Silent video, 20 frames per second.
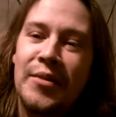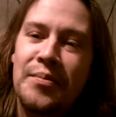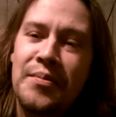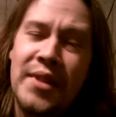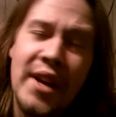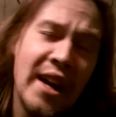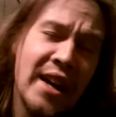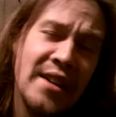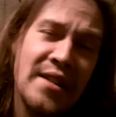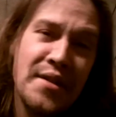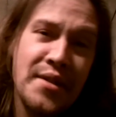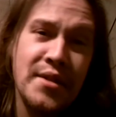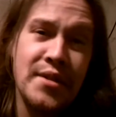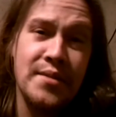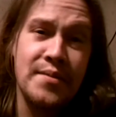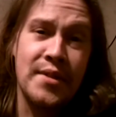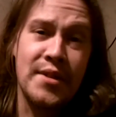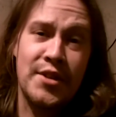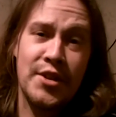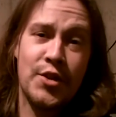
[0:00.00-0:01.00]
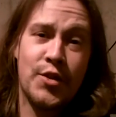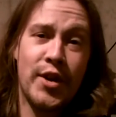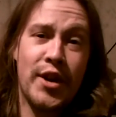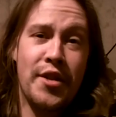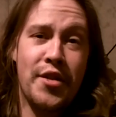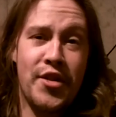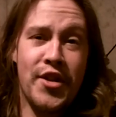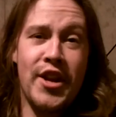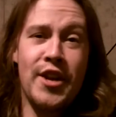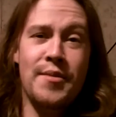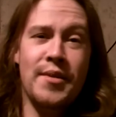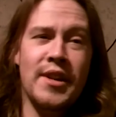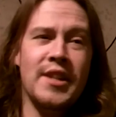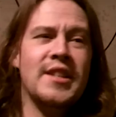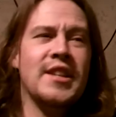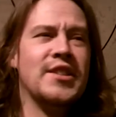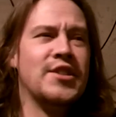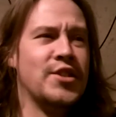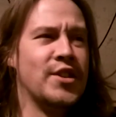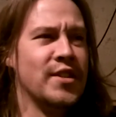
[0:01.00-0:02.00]
Yeah, it's a great theme, and
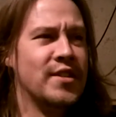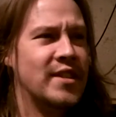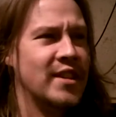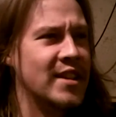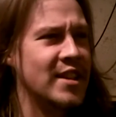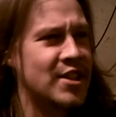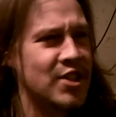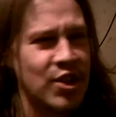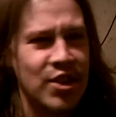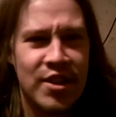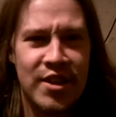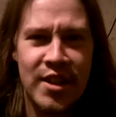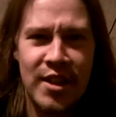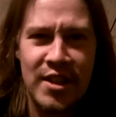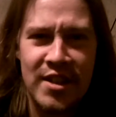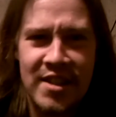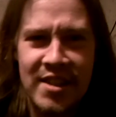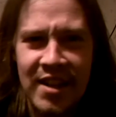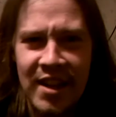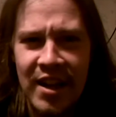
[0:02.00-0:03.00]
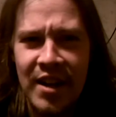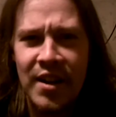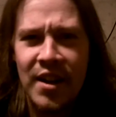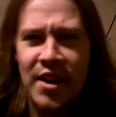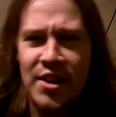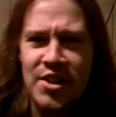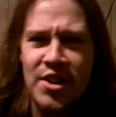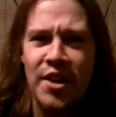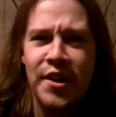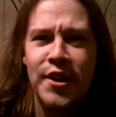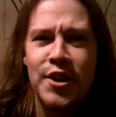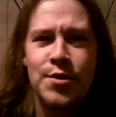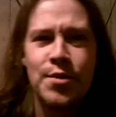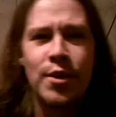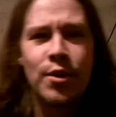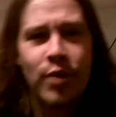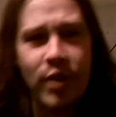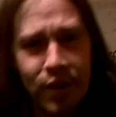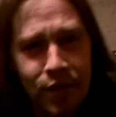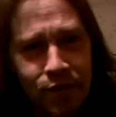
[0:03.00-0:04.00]
it's good that a song has
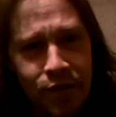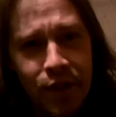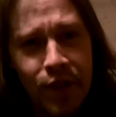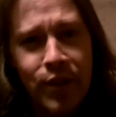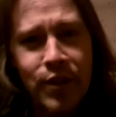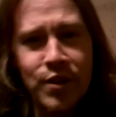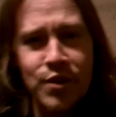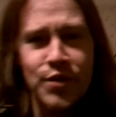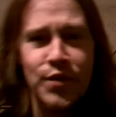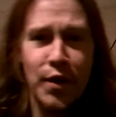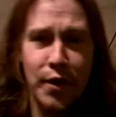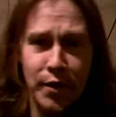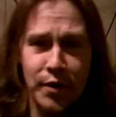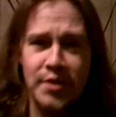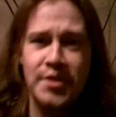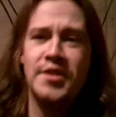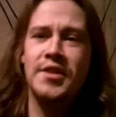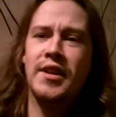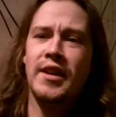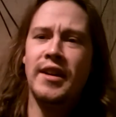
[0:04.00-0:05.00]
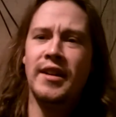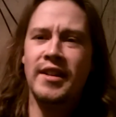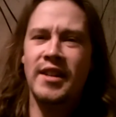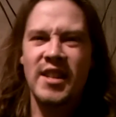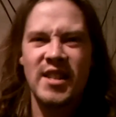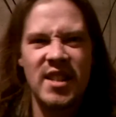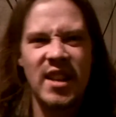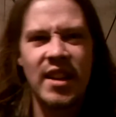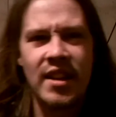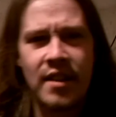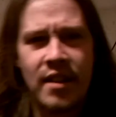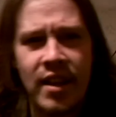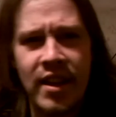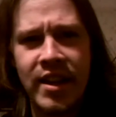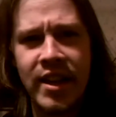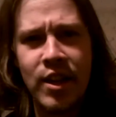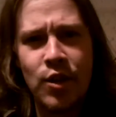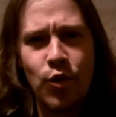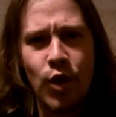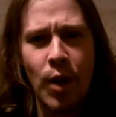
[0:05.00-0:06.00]
been written for those folks, because they
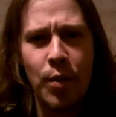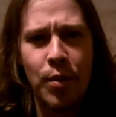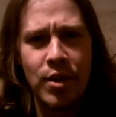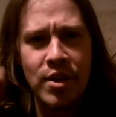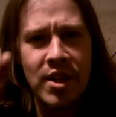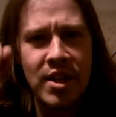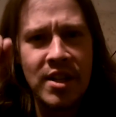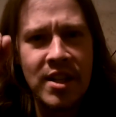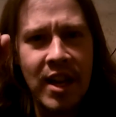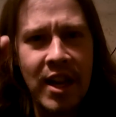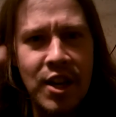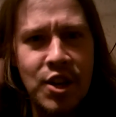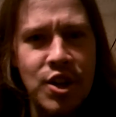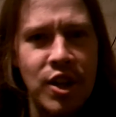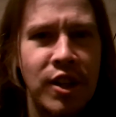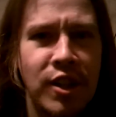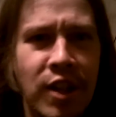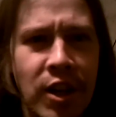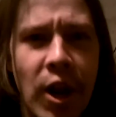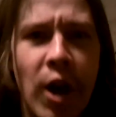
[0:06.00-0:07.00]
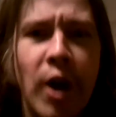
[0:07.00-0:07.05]
need representation,